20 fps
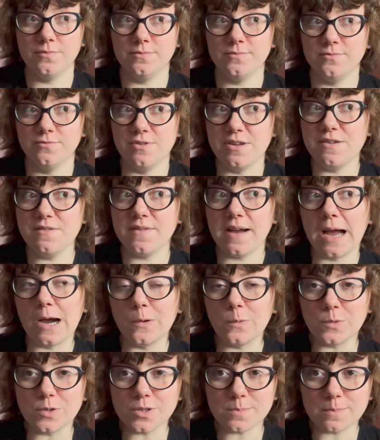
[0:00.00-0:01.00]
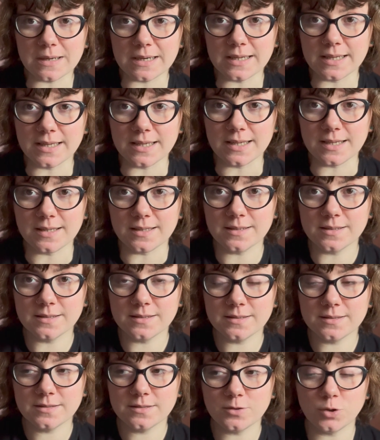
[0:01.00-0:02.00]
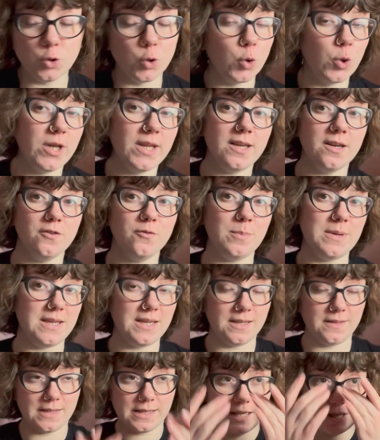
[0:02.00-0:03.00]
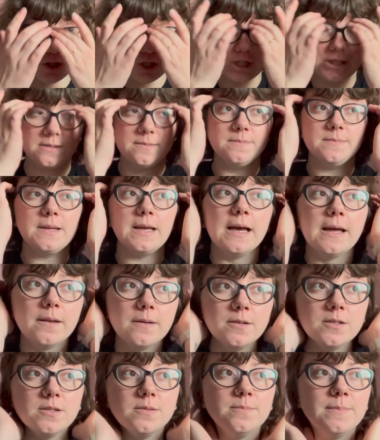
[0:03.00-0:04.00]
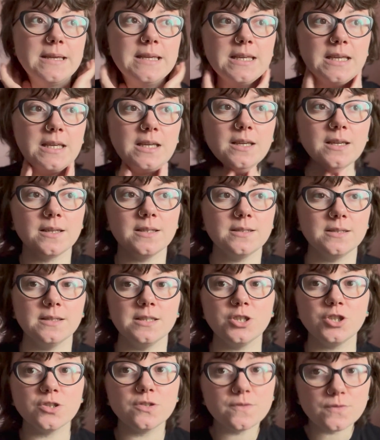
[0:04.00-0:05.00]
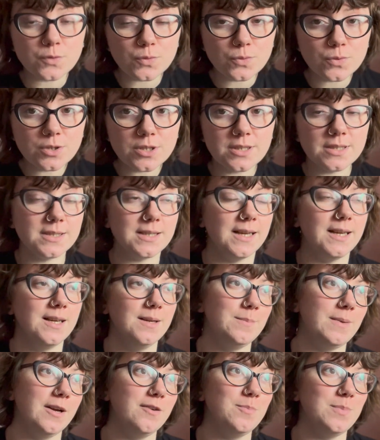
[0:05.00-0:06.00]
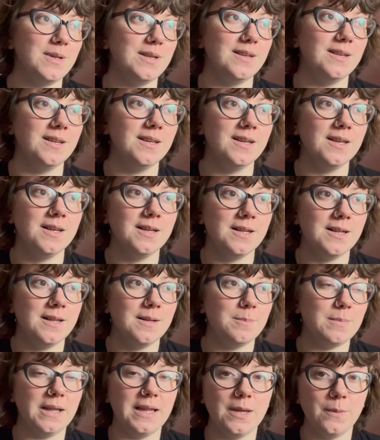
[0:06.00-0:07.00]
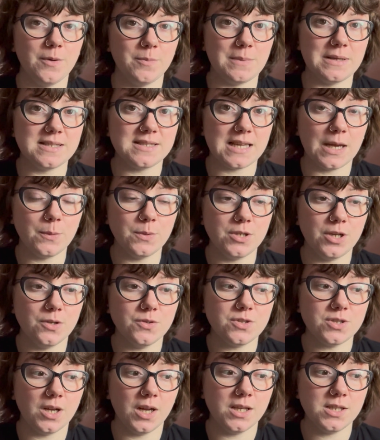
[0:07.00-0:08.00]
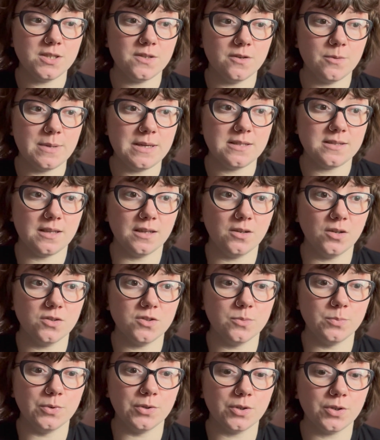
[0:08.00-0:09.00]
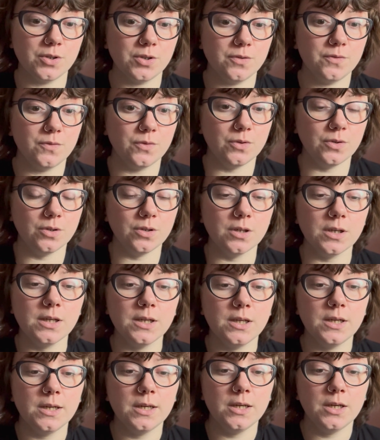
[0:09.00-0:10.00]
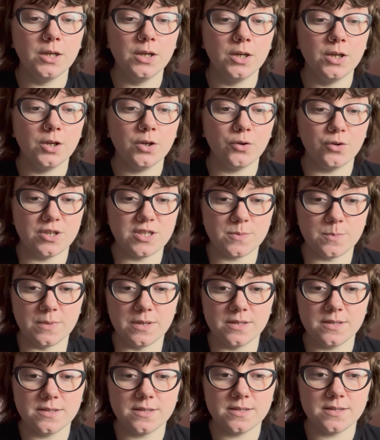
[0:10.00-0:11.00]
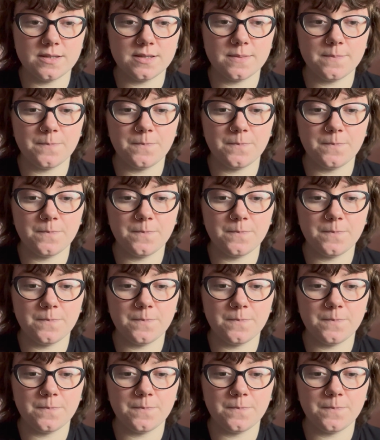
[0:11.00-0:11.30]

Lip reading: refound my joy of being in the kitchen and making delicious food. I've been playing with my sourdough starter a bit. I got a book for Christmas,